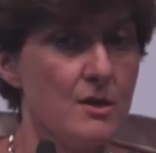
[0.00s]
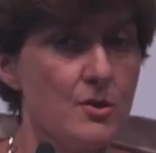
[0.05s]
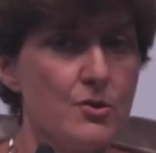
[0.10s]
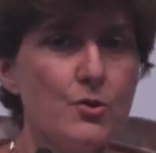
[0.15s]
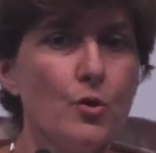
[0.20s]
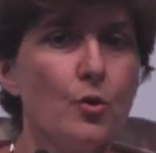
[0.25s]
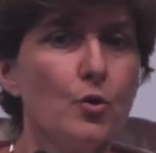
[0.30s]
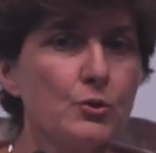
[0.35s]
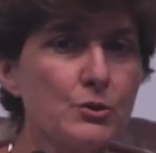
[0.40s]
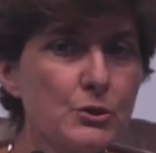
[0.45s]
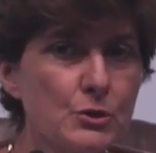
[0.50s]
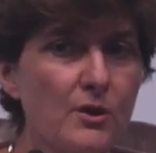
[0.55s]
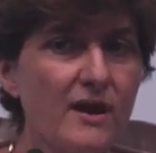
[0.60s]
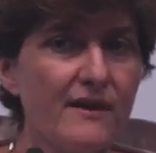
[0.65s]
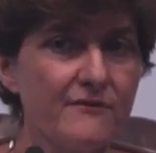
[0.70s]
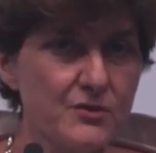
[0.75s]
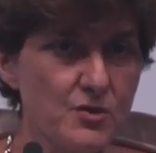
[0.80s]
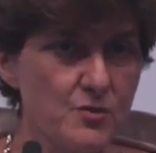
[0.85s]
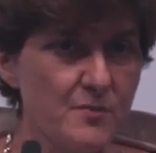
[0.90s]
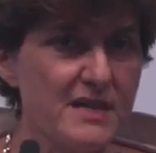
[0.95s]
You also
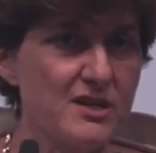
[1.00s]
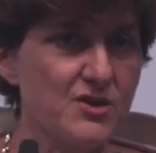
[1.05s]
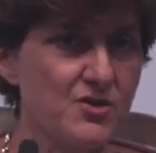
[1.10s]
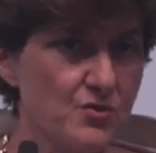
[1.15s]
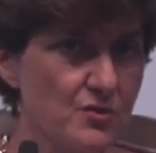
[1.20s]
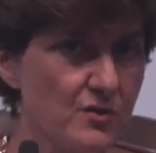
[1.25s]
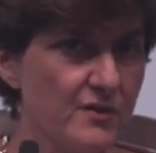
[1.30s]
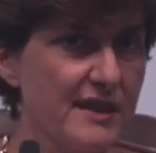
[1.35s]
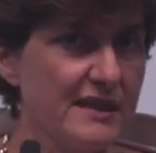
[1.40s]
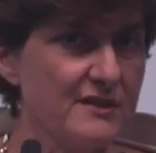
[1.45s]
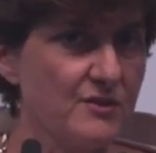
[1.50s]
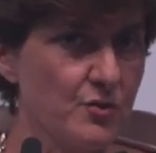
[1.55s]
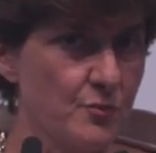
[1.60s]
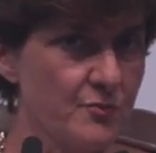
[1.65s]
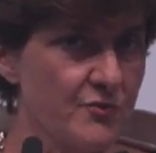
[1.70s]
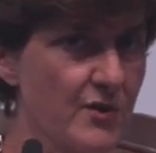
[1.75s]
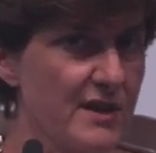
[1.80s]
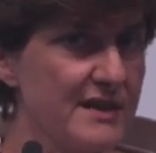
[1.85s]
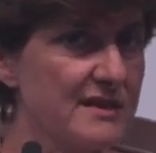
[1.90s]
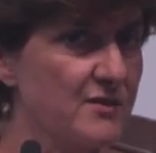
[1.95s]
have to make sure that the
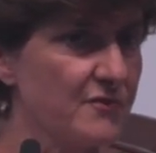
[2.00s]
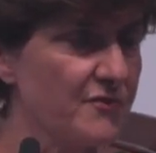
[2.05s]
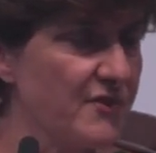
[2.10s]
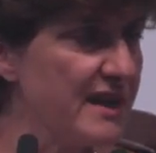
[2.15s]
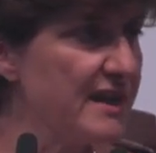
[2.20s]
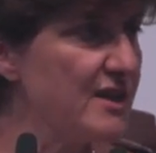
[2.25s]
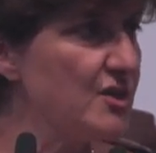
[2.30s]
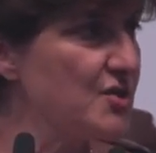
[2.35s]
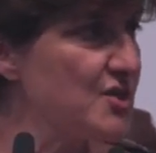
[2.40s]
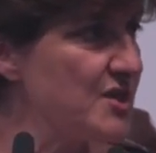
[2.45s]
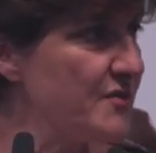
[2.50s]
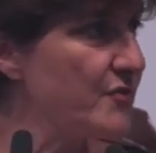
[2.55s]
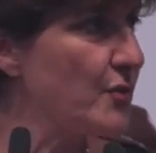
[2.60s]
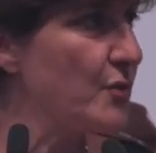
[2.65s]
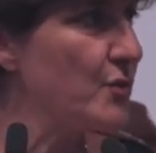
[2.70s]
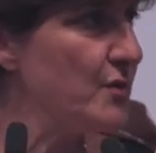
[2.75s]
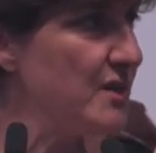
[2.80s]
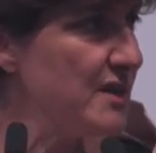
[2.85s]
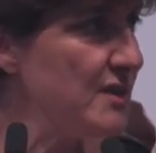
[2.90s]
price of energy for your